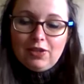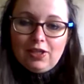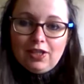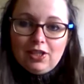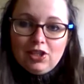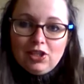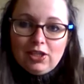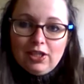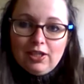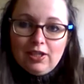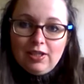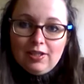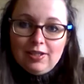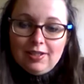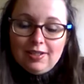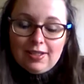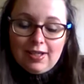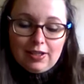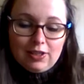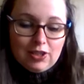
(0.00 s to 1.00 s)
the Initiate Knit
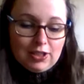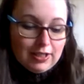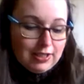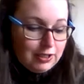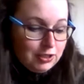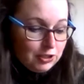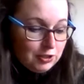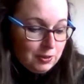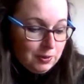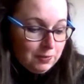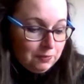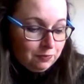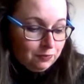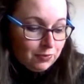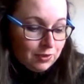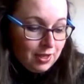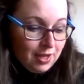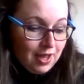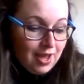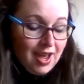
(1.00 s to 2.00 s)
Design Challenge,
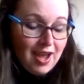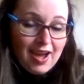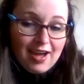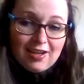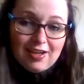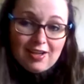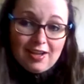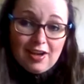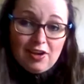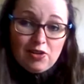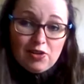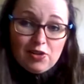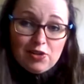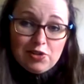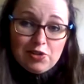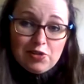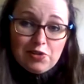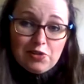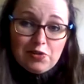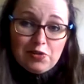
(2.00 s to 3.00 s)
and I
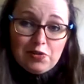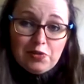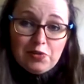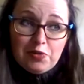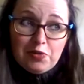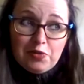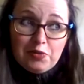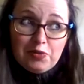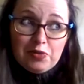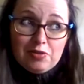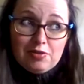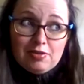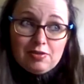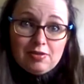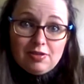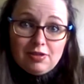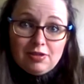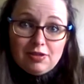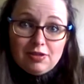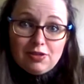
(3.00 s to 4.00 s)
also
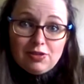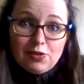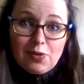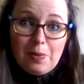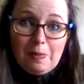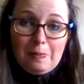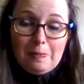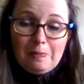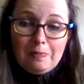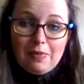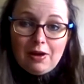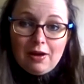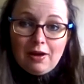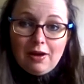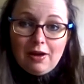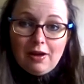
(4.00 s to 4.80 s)
won some